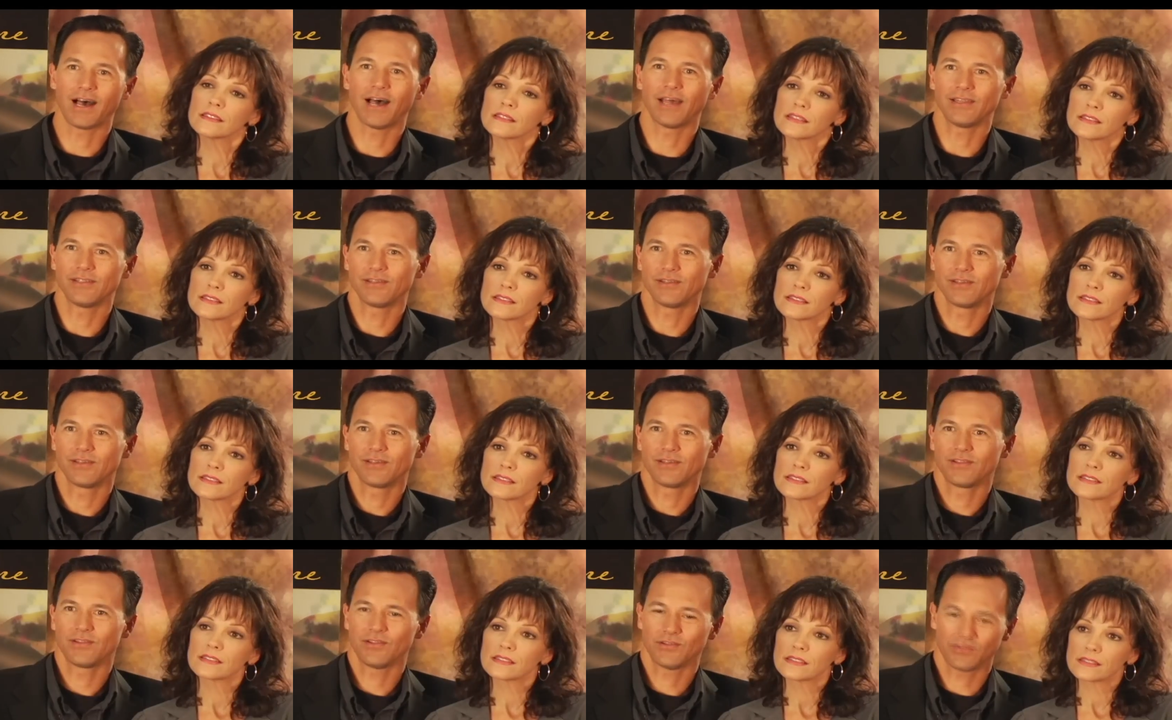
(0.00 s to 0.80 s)

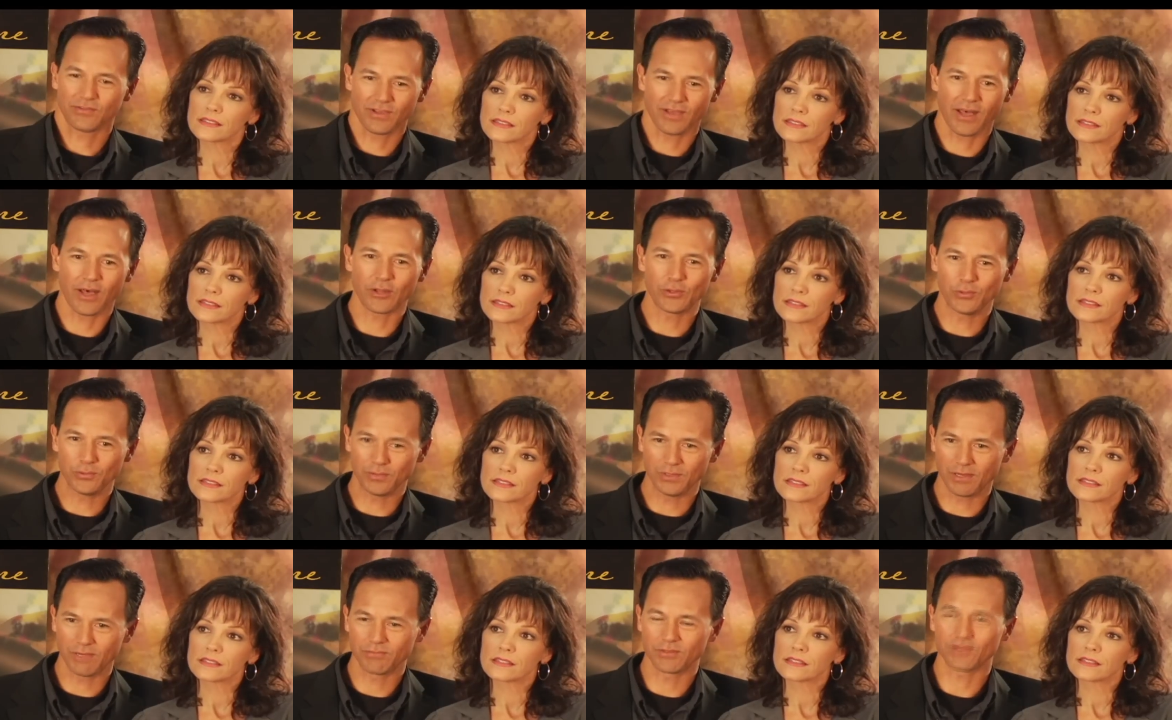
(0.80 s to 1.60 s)
Speaker 1: God. This
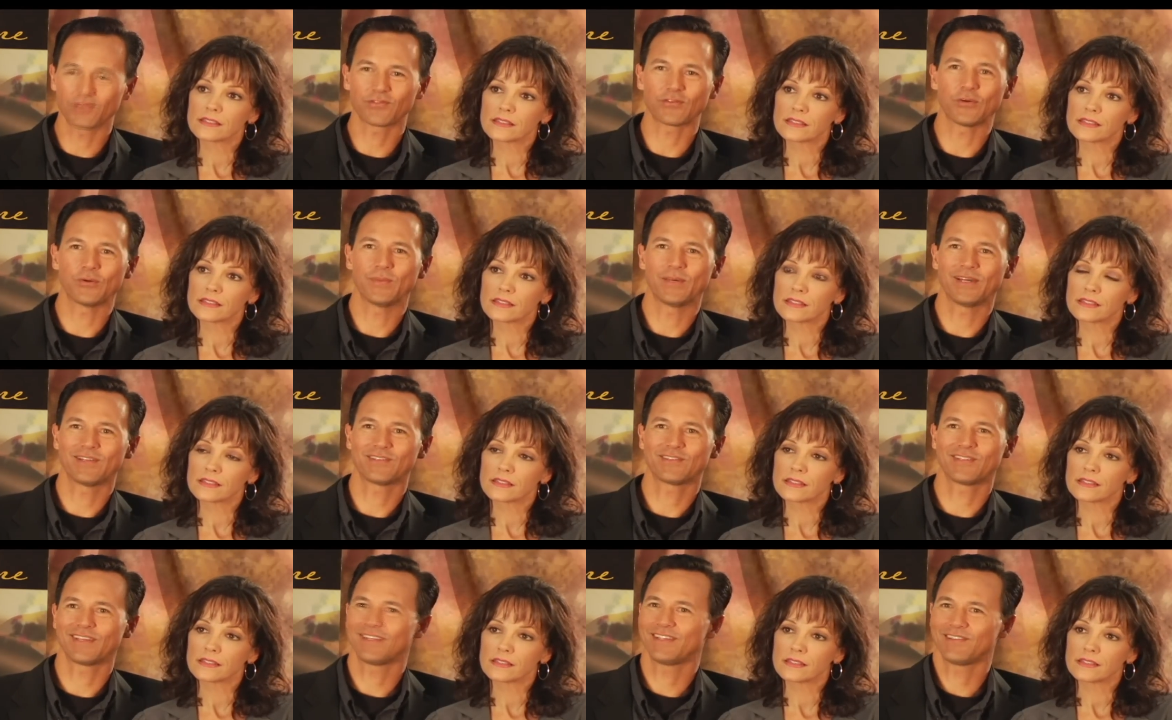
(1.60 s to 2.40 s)
God who loved us so
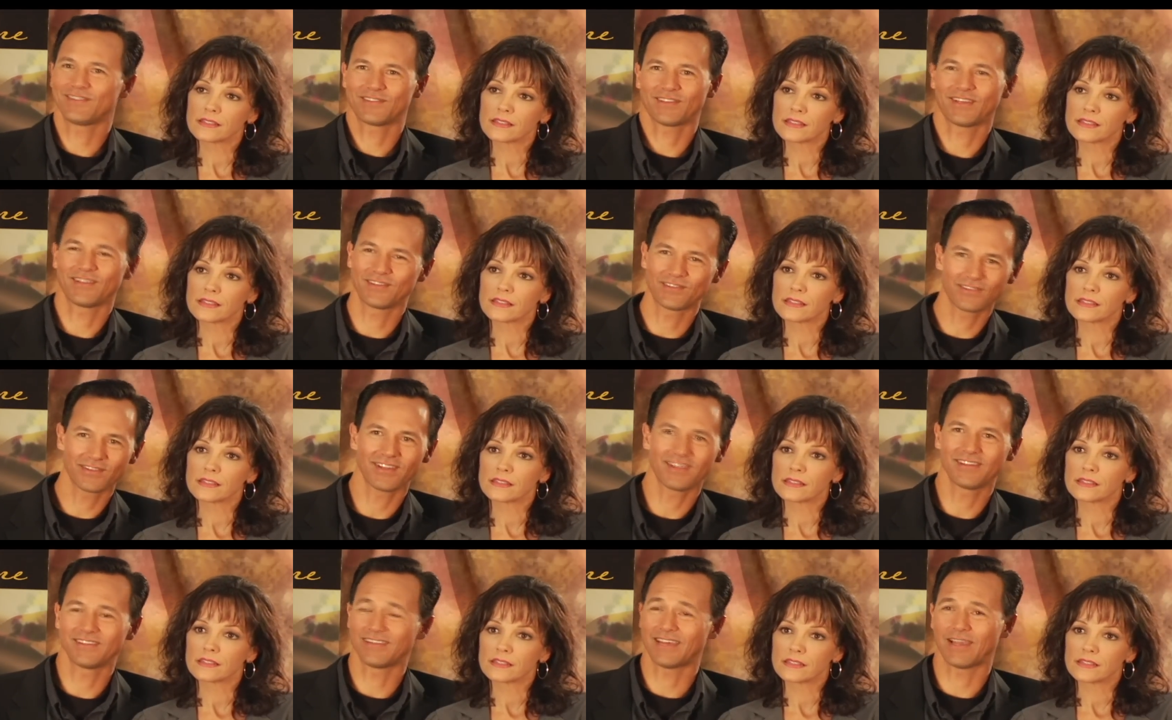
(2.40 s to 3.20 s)
much that he
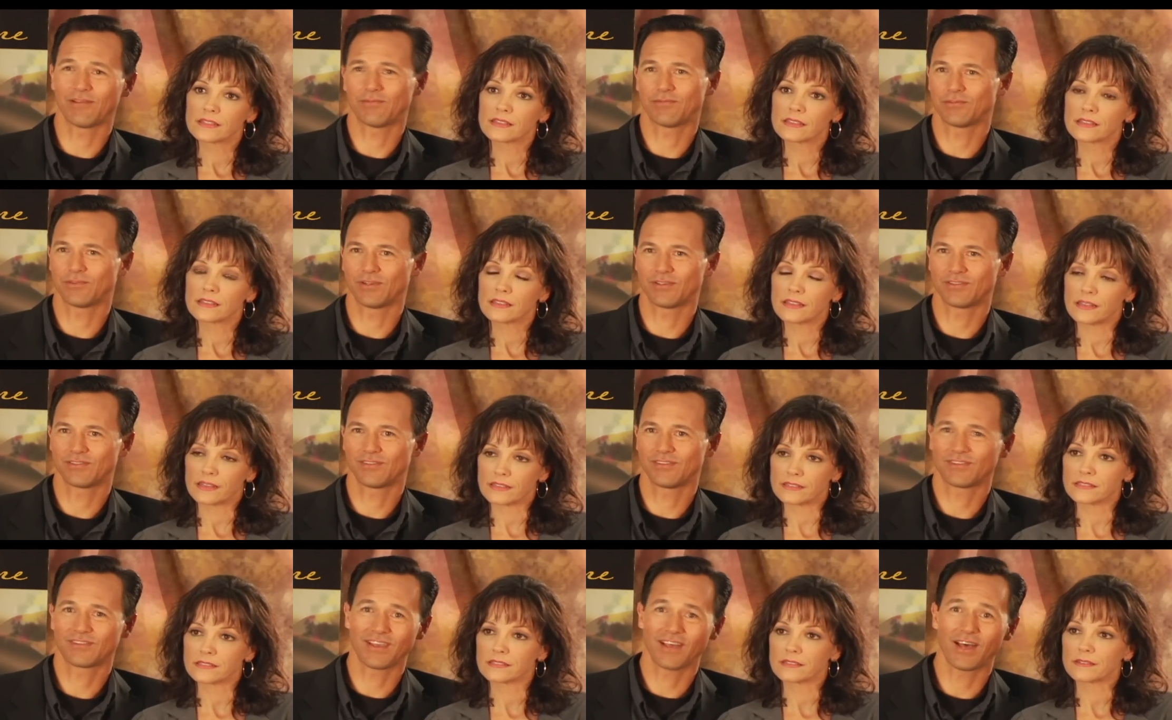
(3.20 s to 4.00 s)
sent his son to die
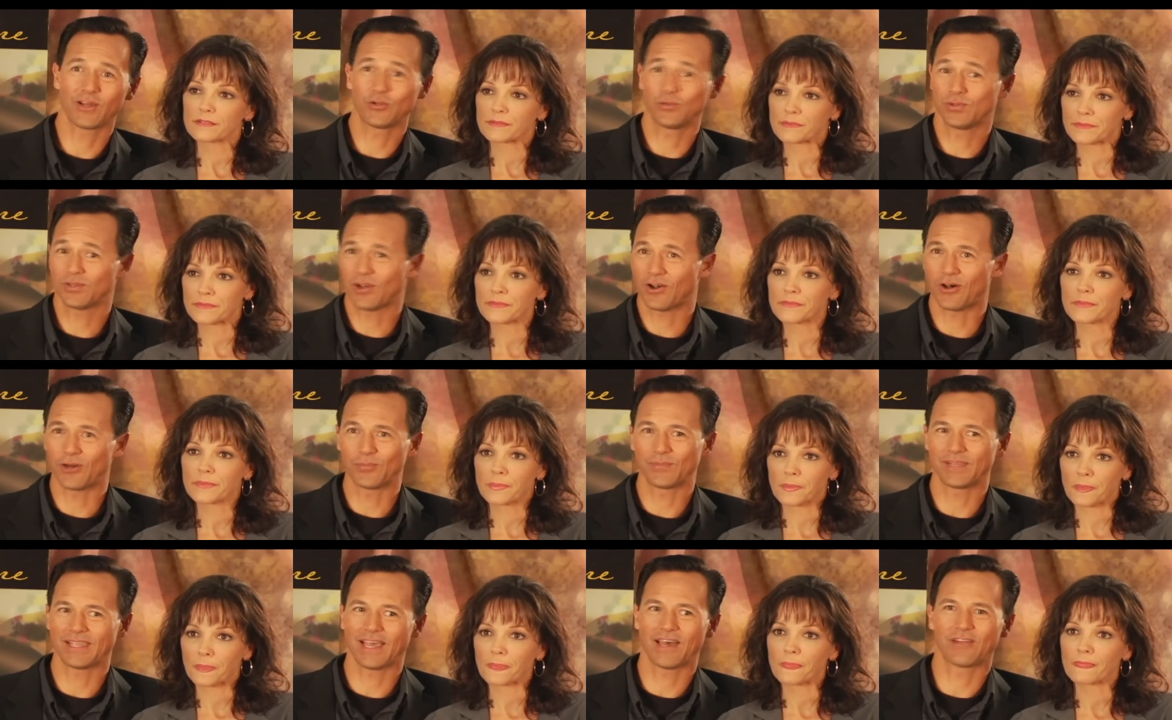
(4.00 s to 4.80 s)
for us. Yes. This God who
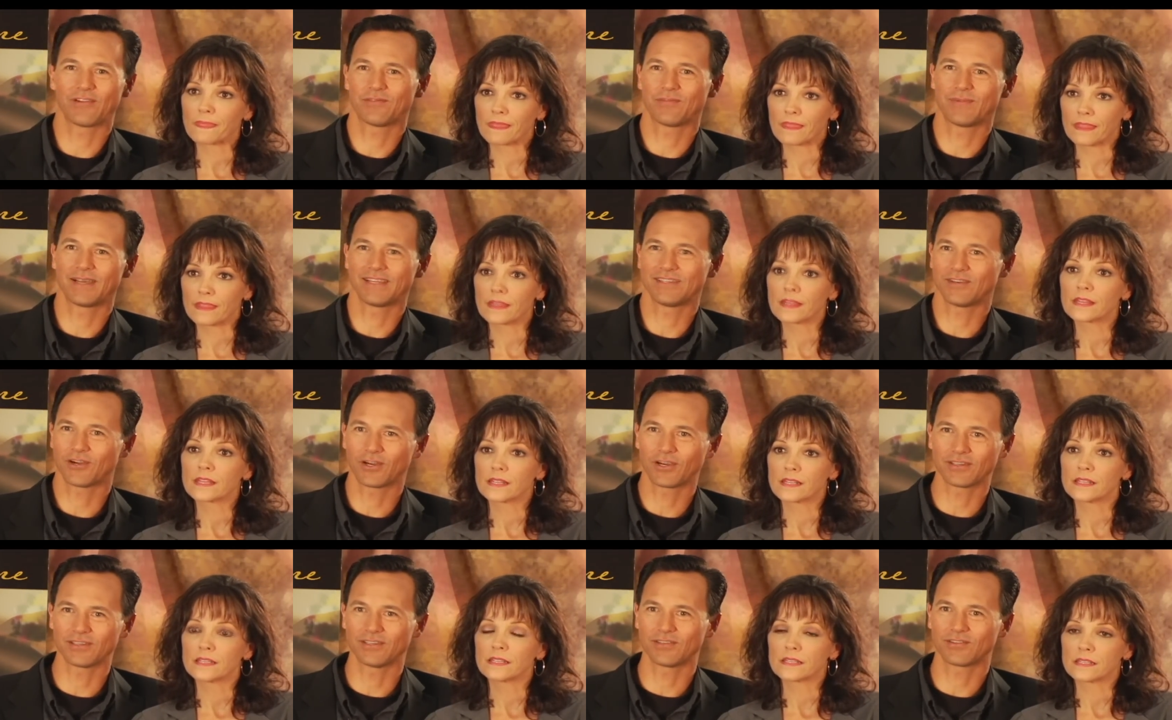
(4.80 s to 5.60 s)
called me out of
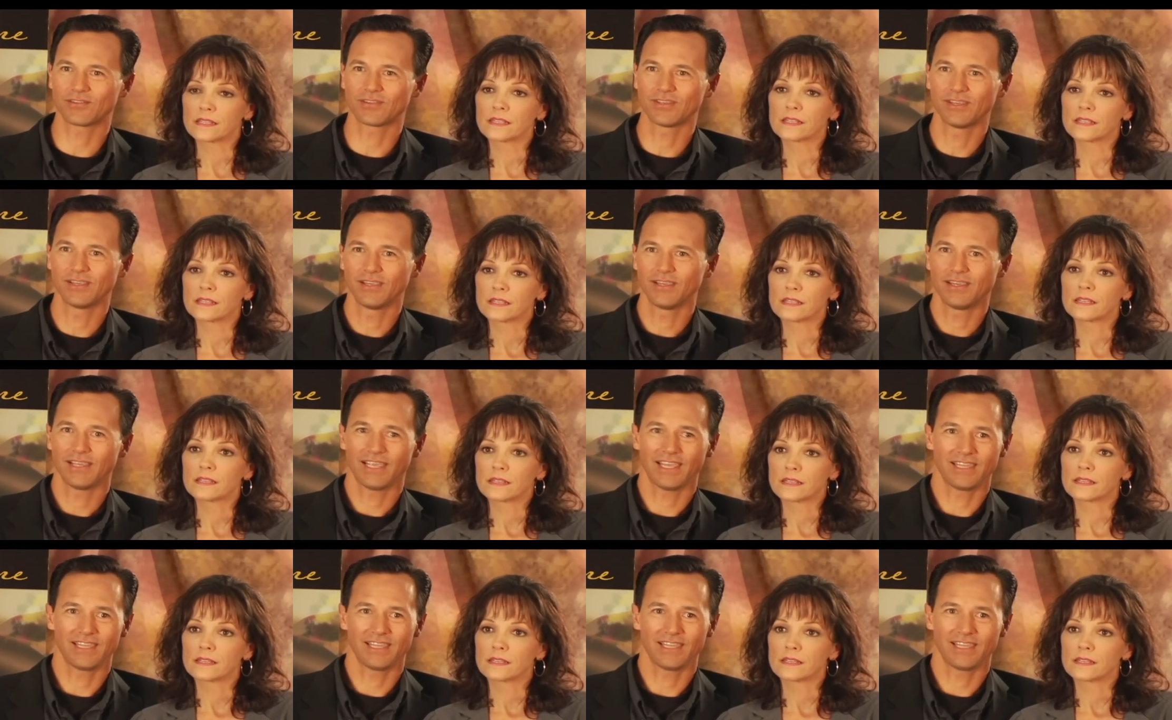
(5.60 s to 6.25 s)
my darkness